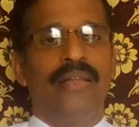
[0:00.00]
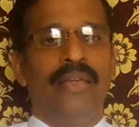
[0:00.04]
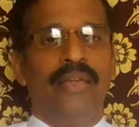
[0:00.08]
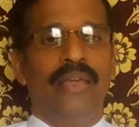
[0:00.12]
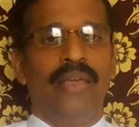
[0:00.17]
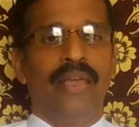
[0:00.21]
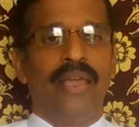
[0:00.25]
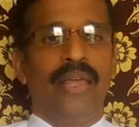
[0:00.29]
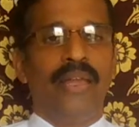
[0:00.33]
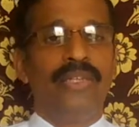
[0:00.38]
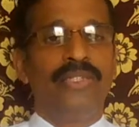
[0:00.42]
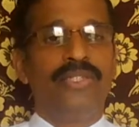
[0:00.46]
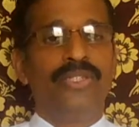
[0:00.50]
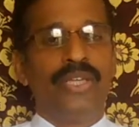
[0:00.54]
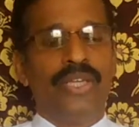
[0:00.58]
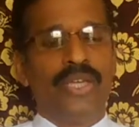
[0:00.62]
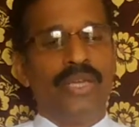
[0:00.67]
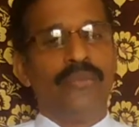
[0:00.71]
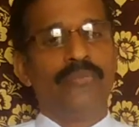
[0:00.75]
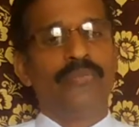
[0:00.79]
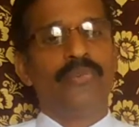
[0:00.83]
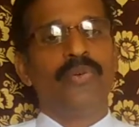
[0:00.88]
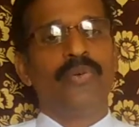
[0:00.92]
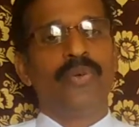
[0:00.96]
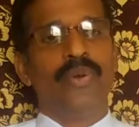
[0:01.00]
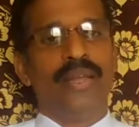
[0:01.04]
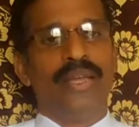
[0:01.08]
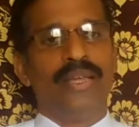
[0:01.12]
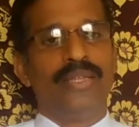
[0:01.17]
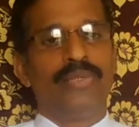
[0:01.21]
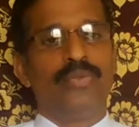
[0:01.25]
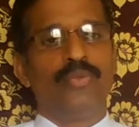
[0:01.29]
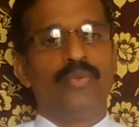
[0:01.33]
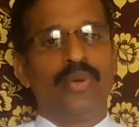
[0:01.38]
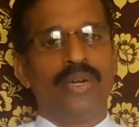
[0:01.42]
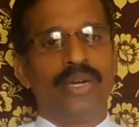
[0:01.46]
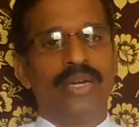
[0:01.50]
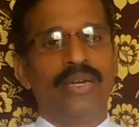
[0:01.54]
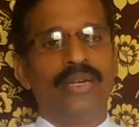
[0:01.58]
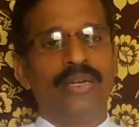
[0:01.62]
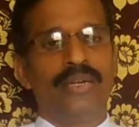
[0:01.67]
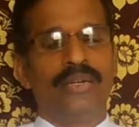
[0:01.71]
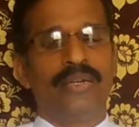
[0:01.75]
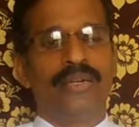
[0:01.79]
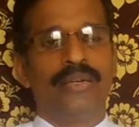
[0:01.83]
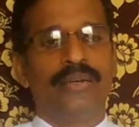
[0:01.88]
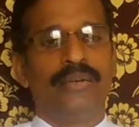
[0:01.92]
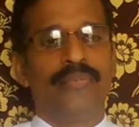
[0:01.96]
L.G.M. Hurey's
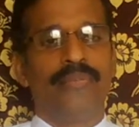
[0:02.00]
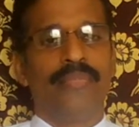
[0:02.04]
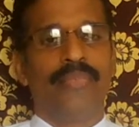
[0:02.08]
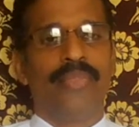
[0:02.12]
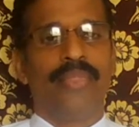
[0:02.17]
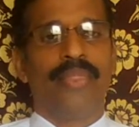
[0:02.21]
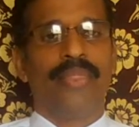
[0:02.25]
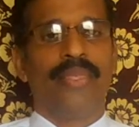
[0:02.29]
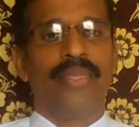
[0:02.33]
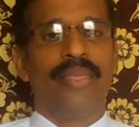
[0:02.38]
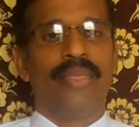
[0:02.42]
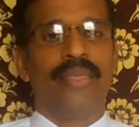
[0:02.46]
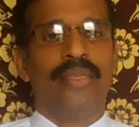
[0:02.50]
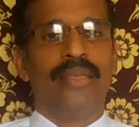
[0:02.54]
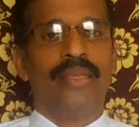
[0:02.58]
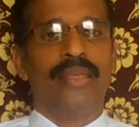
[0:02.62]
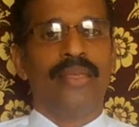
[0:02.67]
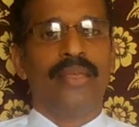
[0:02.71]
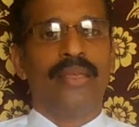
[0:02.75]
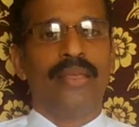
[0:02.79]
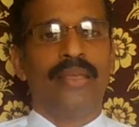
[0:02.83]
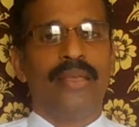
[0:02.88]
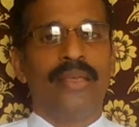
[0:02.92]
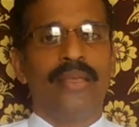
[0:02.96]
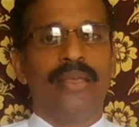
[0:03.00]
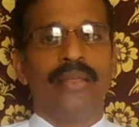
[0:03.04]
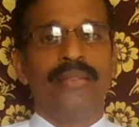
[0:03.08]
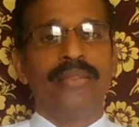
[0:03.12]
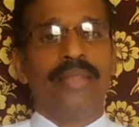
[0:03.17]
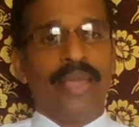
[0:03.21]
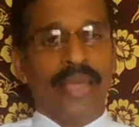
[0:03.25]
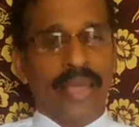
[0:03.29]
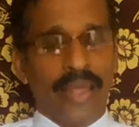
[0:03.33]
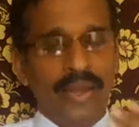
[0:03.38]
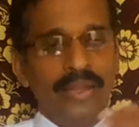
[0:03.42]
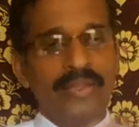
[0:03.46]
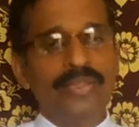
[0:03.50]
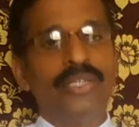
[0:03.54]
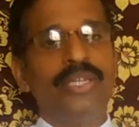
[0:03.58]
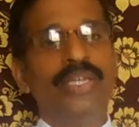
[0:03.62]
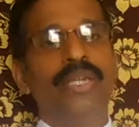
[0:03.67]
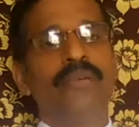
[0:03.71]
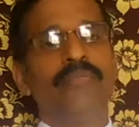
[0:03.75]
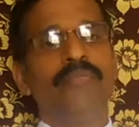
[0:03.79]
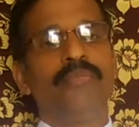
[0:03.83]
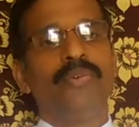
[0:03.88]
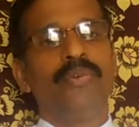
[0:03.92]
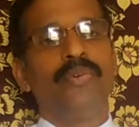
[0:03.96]
work. The
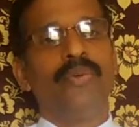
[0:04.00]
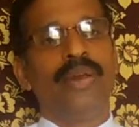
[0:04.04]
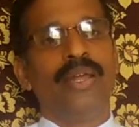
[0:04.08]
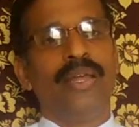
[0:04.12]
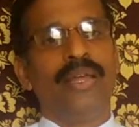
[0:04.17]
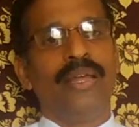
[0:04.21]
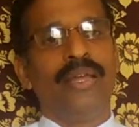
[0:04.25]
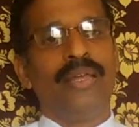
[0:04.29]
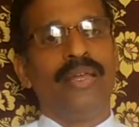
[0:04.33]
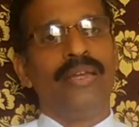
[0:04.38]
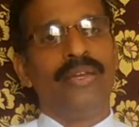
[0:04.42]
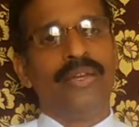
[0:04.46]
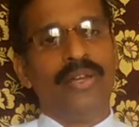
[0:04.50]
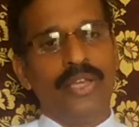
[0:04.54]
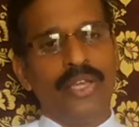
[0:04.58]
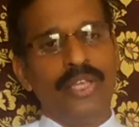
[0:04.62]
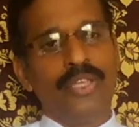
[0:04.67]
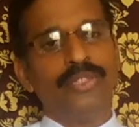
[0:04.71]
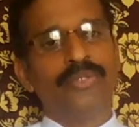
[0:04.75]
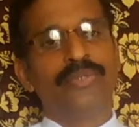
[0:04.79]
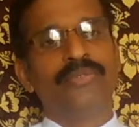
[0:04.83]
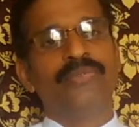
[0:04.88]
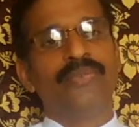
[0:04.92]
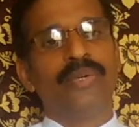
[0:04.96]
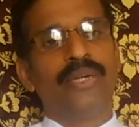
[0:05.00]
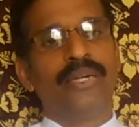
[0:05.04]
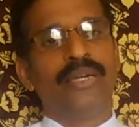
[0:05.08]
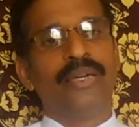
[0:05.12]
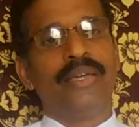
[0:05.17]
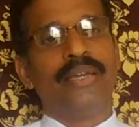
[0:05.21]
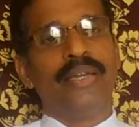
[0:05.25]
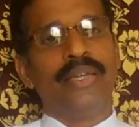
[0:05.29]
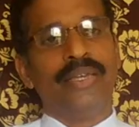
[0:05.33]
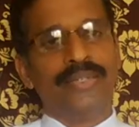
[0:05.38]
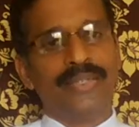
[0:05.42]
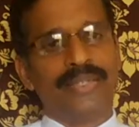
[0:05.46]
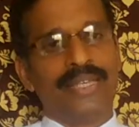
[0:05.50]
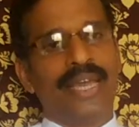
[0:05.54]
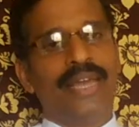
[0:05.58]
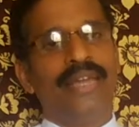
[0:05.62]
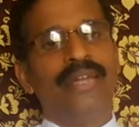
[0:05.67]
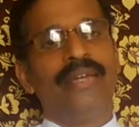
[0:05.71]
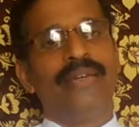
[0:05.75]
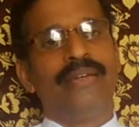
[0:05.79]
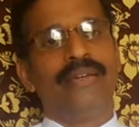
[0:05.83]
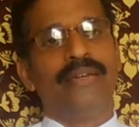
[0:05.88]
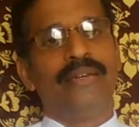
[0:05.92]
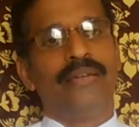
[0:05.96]
L.G.M. Hurey, in his work, he
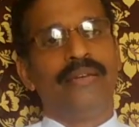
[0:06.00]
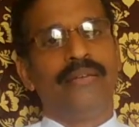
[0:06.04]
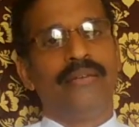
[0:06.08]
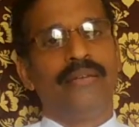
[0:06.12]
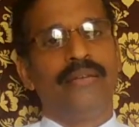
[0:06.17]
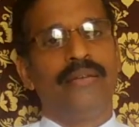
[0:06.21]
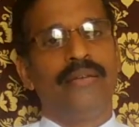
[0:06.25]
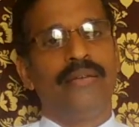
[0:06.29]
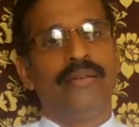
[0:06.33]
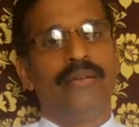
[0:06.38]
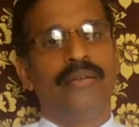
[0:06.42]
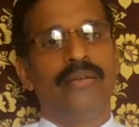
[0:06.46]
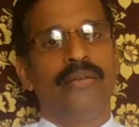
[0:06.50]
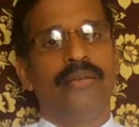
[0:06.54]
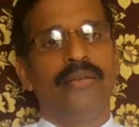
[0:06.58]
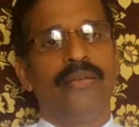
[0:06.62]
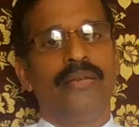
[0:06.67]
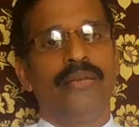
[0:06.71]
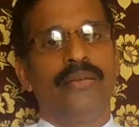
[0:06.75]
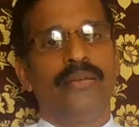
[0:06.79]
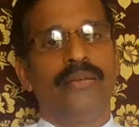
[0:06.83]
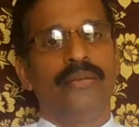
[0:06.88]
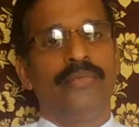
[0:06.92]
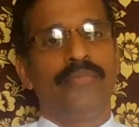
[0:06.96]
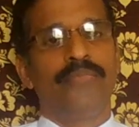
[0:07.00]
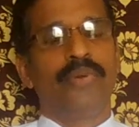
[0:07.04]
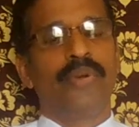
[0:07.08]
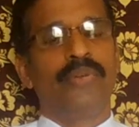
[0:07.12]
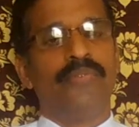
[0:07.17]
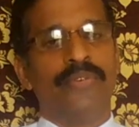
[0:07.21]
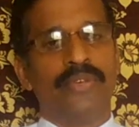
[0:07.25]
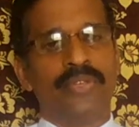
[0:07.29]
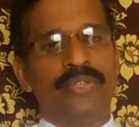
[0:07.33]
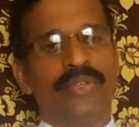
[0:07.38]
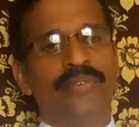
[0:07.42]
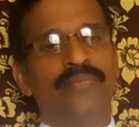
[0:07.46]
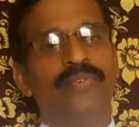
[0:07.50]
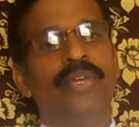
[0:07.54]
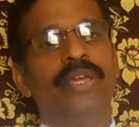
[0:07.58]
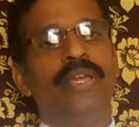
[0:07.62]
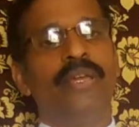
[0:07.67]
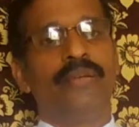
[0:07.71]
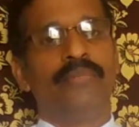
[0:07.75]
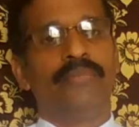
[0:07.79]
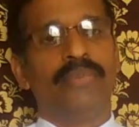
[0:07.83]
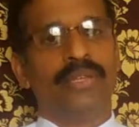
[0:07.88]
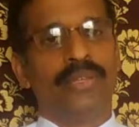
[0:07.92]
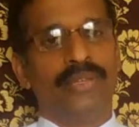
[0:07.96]
cited Professor
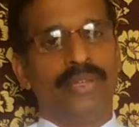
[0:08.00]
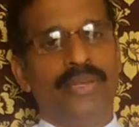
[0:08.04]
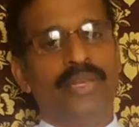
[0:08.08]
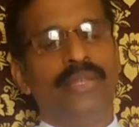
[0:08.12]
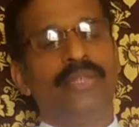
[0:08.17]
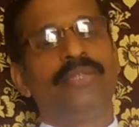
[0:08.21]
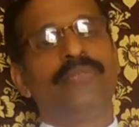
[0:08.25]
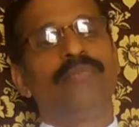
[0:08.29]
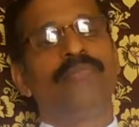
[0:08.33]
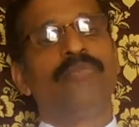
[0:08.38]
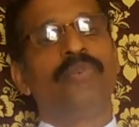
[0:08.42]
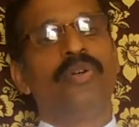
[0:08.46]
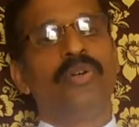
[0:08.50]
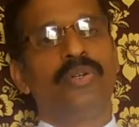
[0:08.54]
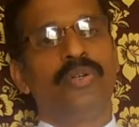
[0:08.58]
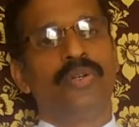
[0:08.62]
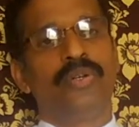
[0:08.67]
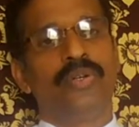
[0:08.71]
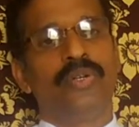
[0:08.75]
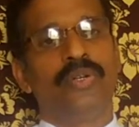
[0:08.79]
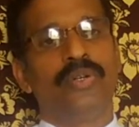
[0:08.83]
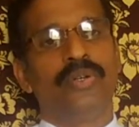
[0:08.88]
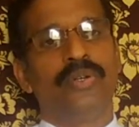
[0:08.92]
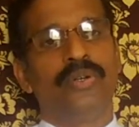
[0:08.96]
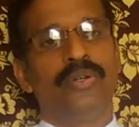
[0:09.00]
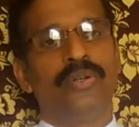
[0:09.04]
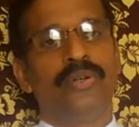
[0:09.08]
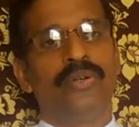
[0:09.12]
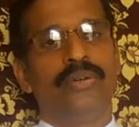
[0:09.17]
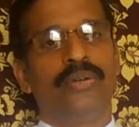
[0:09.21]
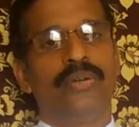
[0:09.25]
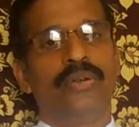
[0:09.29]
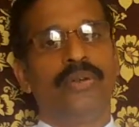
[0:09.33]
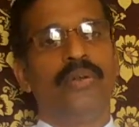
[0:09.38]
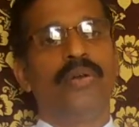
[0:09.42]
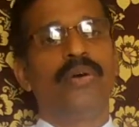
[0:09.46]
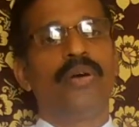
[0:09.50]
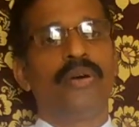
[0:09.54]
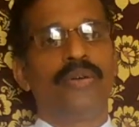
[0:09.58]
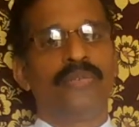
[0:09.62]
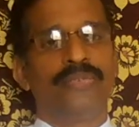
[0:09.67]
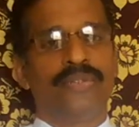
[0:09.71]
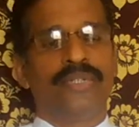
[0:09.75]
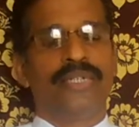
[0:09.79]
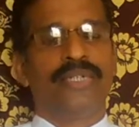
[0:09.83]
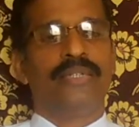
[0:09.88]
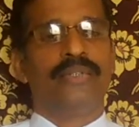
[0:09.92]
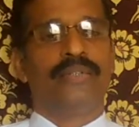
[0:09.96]
Veeramandri's book, Law
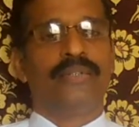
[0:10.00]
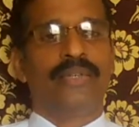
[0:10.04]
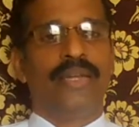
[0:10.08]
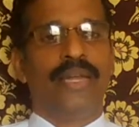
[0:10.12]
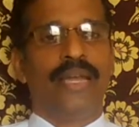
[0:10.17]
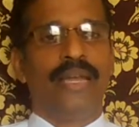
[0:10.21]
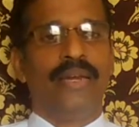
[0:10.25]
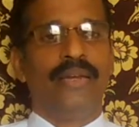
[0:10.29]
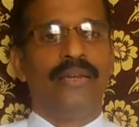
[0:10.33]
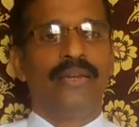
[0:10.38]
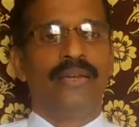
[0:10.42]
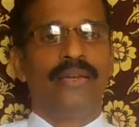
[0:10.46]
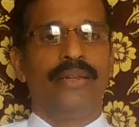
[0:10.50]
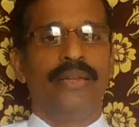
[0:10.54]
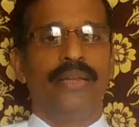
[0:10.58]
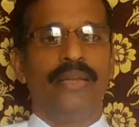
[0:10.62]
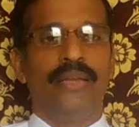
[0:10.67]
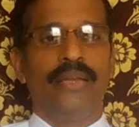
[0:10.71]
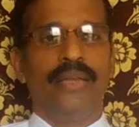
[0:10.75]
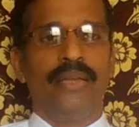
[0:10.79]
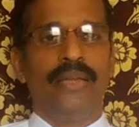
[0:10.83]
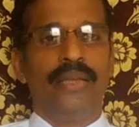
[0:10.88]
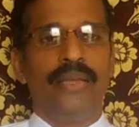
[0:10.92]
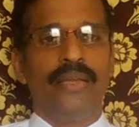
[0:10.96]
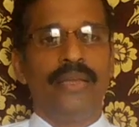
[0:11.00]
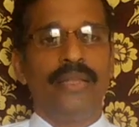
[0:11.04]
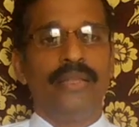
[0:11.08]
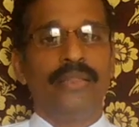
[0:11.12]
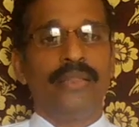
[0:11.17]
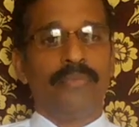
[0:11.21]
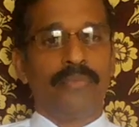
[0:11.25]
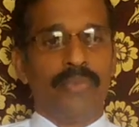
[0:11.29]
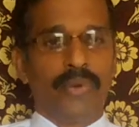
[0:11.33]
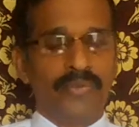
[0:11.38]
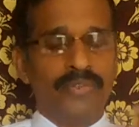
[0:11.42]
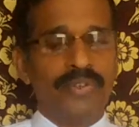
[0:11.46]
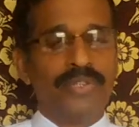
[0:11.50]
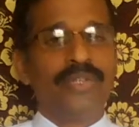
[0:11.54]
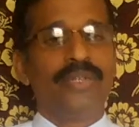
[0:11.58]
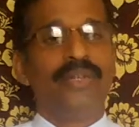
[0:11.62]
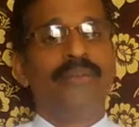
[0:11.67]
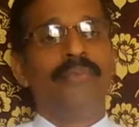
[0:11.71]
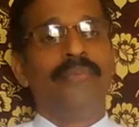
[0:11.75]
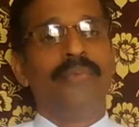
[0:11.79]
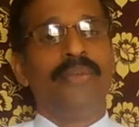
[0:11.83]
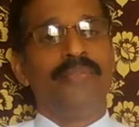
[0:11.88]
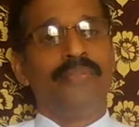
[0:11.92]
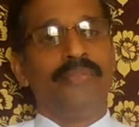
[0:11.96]
of Contract. The
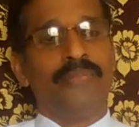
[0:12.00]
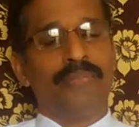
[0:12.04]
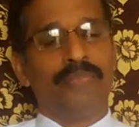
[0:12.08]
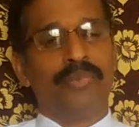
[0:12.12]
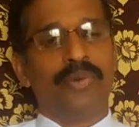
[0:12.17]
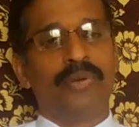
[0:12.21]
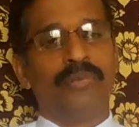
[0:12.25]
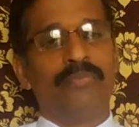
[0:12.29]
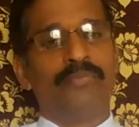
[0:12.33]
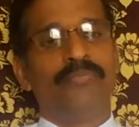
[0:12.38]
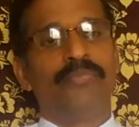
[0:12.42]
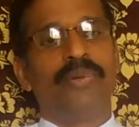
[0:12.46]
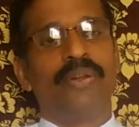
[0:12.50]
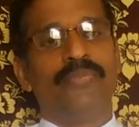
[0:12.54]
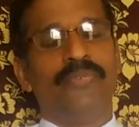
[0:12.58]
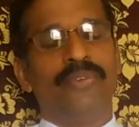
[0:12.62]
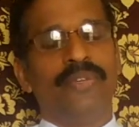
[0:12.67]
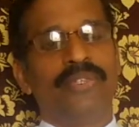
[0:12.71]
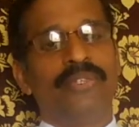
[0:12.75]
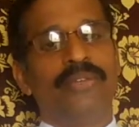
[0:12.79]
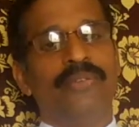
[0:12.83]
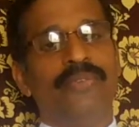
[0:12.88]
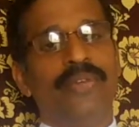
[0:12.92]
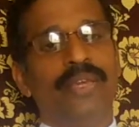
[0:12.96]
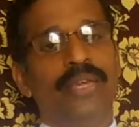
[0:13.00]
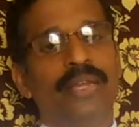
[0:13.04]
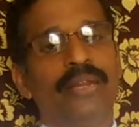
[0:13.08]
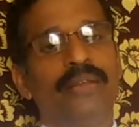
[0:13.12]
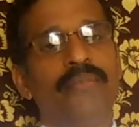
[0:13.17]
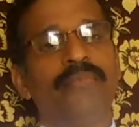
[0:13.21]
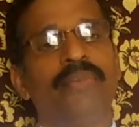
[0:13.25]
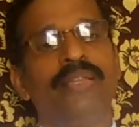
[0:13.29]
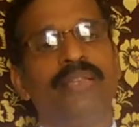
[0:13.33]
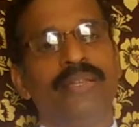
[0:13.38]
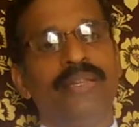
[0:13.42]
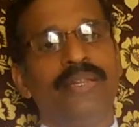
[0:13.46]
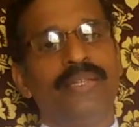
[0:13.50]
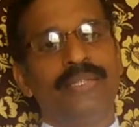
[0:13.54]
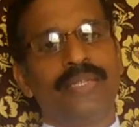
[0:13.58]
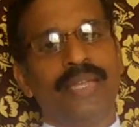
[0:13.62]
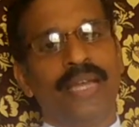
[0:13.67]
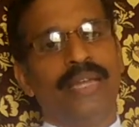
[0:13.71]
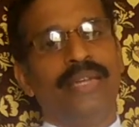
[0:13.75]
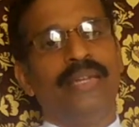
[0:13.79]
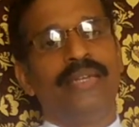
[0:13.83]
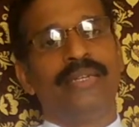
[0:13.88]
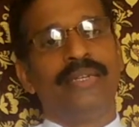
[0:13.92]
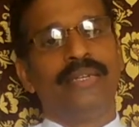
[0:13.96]
Professor Veeramandri
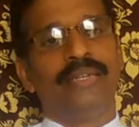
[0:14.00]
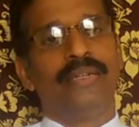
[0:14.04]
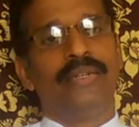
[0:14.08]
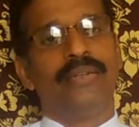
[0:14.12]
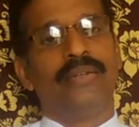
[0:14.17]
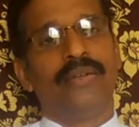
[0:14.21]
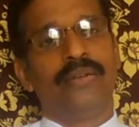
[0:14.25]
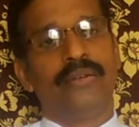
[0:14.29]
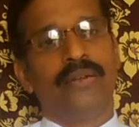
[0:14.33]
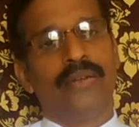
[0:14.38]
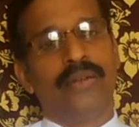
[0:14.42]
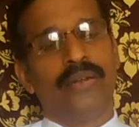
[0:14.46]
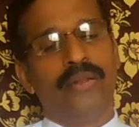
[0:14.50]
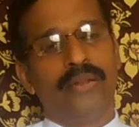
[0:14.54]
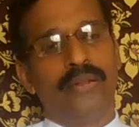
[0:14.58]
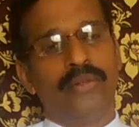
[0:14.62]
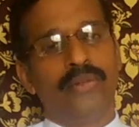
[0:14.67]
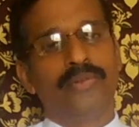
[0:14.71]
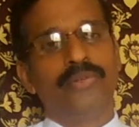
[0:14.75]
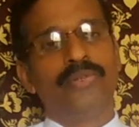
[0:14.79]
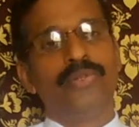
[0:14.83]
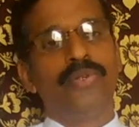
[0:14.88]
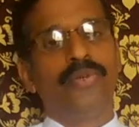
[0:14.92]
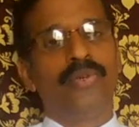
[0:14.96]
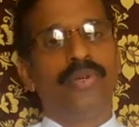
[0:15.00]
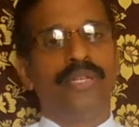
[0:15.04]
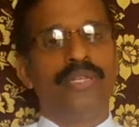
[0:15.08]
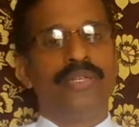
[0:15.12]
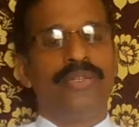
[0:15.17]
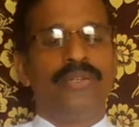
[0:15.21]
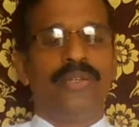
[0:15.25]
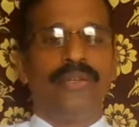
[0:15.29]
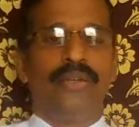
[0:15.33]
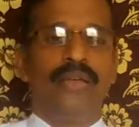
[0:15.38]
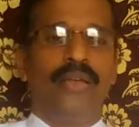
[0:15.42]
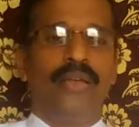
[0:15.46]
cited jurist